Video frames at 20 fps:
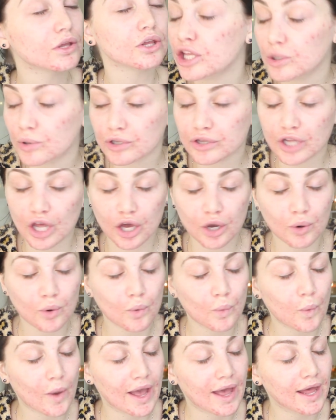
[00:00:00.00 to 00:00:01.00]
You'll know
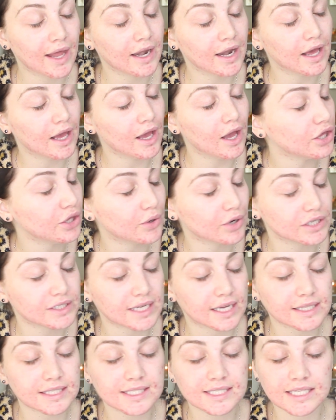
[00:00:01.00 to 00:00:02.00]
when you are
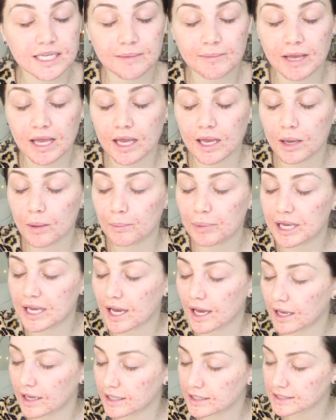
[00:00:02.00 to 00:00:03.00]
done steaming
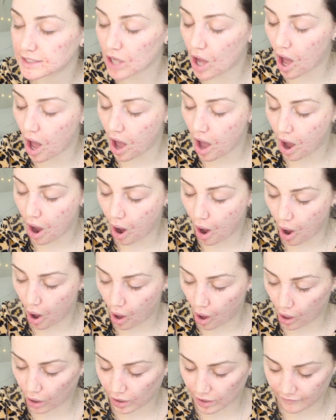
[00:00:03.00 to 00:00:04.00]
because
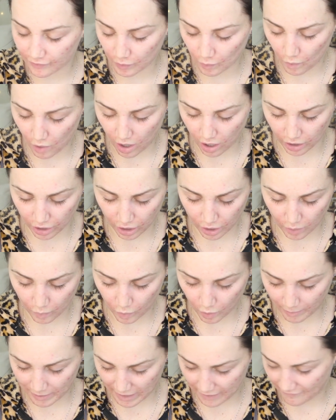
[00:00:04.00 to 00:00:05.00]
all of the water
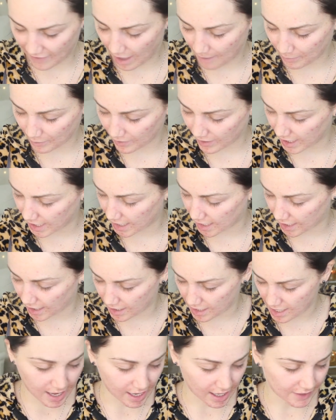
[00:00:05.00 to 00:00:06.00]
will be
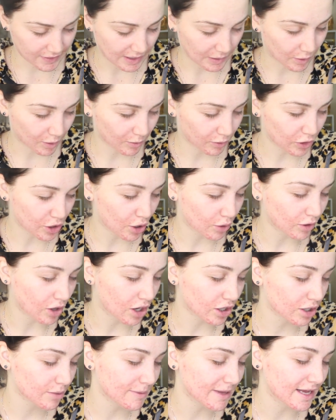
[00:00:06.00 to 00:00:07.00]
evaporated and there will no
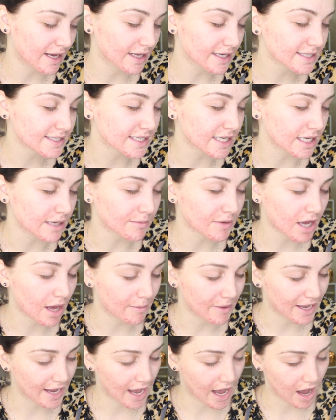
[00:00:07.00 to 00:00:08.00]
longer be any steam
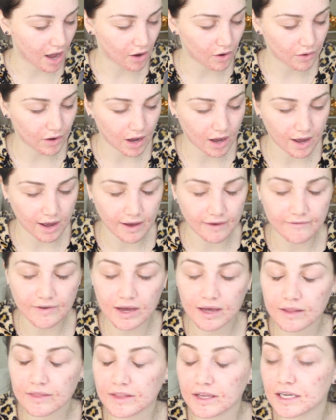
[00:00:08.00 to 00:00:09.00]
coming out of
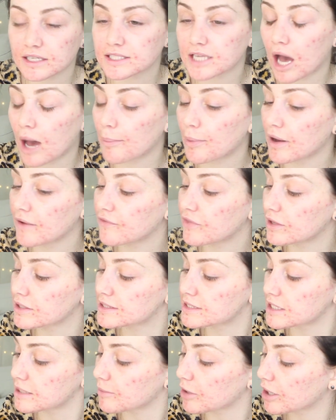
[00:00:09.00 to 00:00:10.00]
the top of the
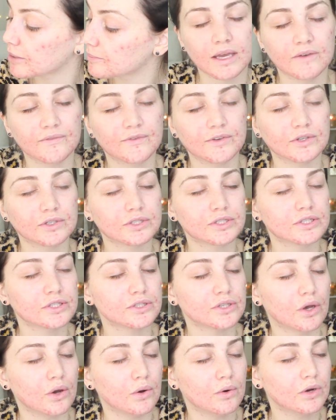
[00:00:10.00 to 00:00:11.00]
steamer. It feels
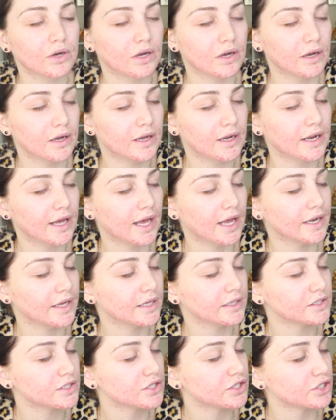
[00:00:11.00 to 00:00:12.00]
so good, and
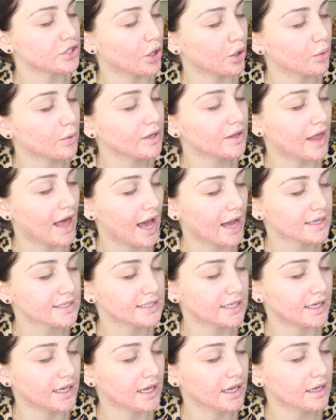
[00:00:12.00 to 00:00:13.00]
it's so
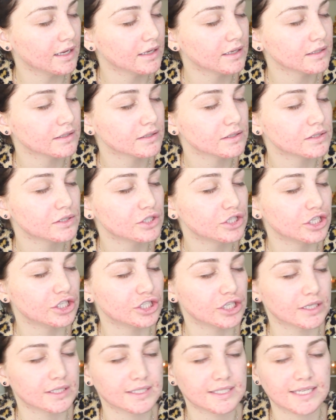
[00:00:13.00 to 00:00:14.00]
relaxing to
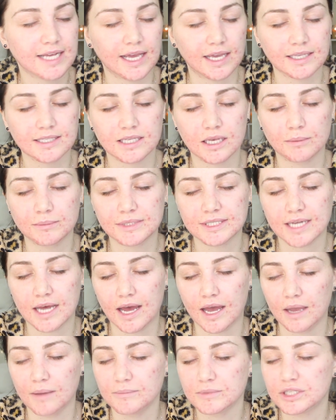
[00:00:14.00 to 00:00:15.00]
just take some
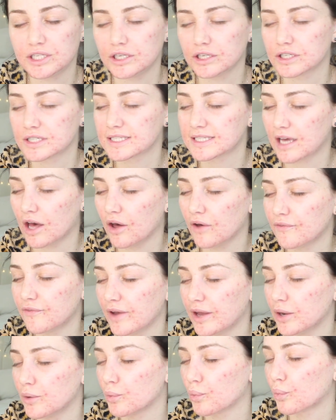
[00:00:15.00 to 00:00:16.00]
time to yourself
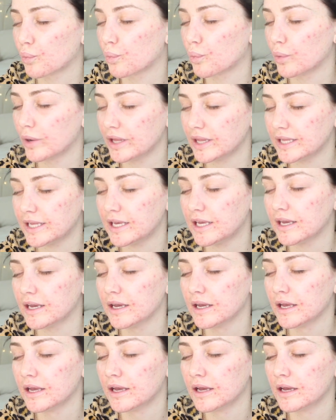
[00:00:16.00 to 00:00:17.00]
and really
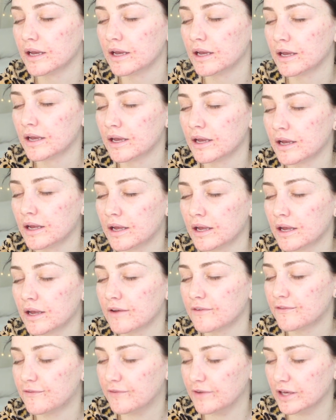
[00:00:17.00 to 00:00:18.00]

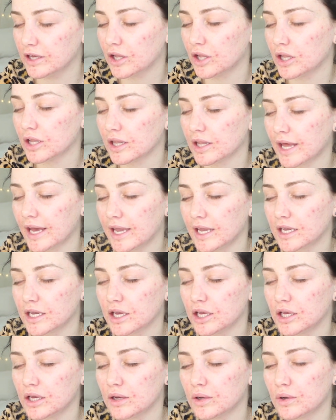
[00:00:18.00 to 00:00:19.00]
feel like
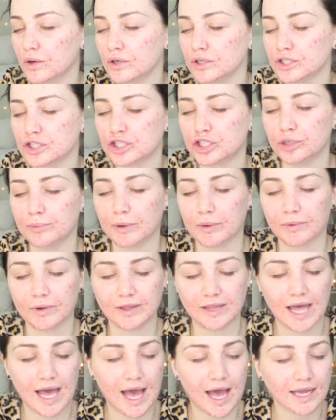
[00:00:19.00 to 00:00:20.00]
super
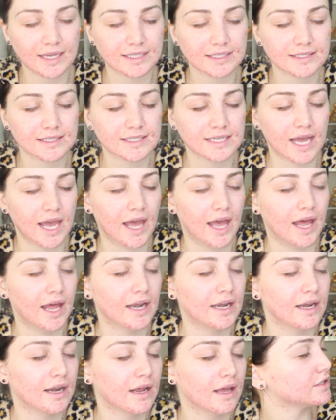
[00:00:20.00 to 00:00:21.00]
relaxed
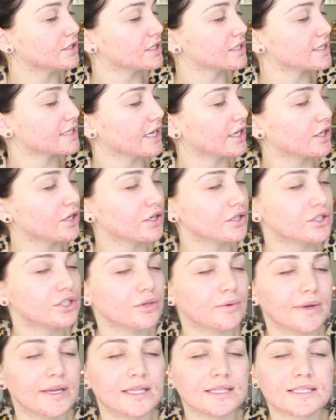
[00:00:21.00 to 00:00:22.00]
and just like you're
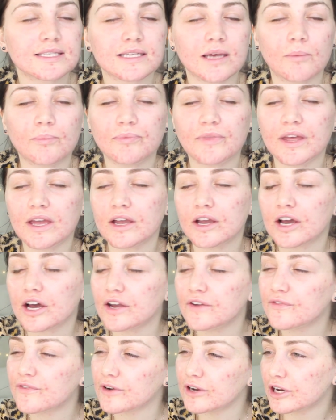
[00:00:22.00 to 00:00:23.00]
doing something
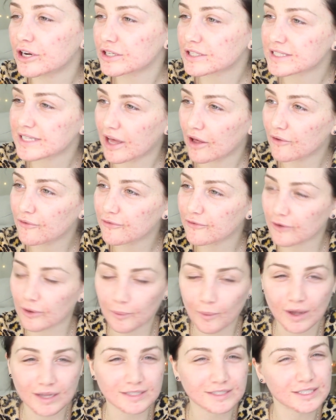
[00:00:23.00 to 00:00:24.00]
good for yourself for
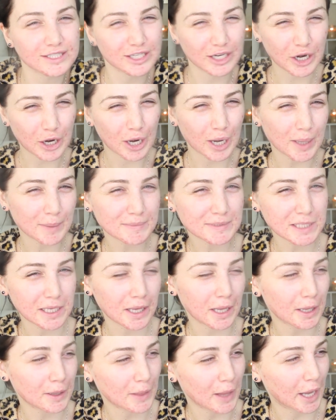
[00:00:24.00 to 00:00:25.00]
once. You know what I'm
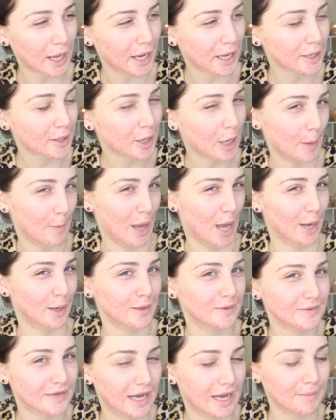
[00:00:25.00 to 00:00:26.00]
saying? Like, come on.
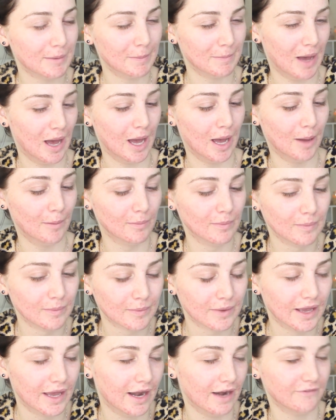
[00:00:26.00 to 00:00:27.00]
I'm a mom
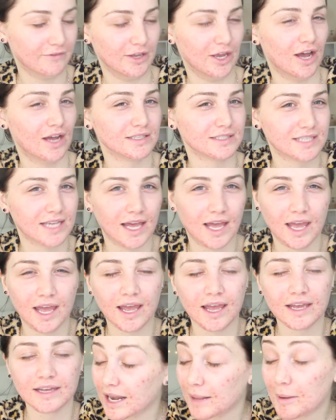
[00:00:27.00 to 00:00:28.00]
and a
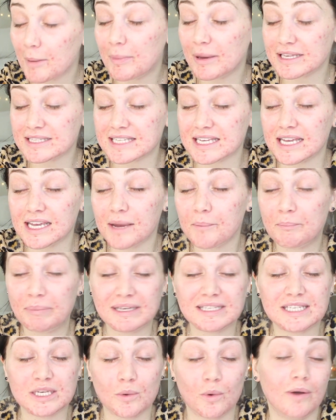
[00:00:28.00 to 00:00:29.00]
fiance. I'm a
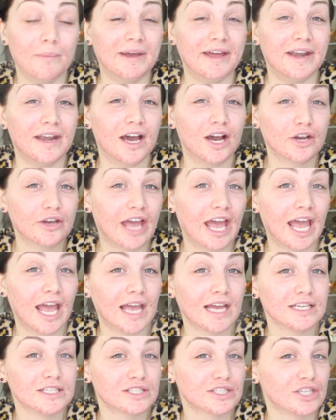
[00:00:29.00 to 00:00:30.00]
busy woman, okay?